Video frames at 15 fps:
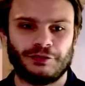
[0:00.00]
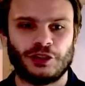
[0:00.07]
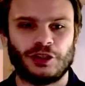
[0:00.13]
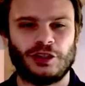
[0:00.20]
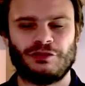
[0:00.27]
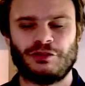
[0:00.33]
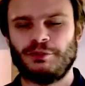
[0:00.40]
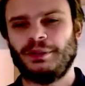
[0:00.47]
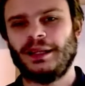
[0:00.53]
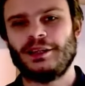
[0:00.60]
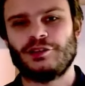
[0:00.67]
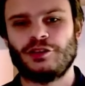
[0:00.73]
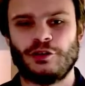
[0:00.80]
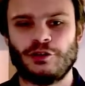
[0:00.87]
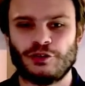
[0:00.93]
to kind of
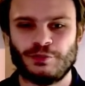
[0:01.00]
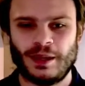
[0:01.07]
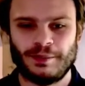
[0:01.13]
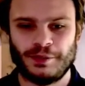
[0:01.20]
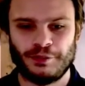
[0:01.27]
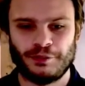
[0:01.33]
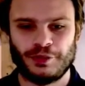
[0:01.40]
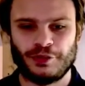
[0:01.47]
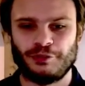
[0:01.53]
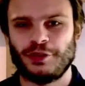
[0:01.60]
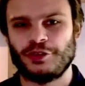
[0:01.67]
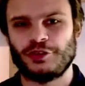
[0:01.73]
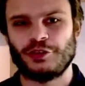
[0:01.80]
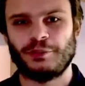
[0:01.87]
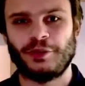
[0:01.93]
replace those maybe with
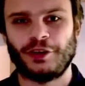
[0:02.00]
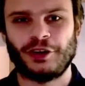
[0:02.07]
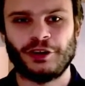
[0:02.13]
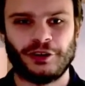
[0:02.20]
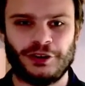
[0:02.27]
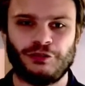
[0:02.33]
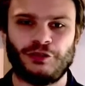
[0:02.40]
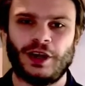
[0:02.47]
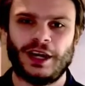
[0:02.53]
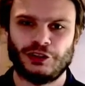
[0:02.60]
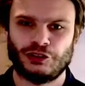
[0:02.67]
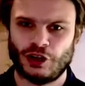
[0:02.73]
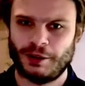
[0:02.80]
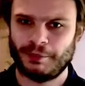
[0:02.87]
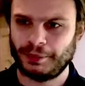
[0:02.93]
some other kind of hand
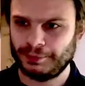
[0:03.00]
trap.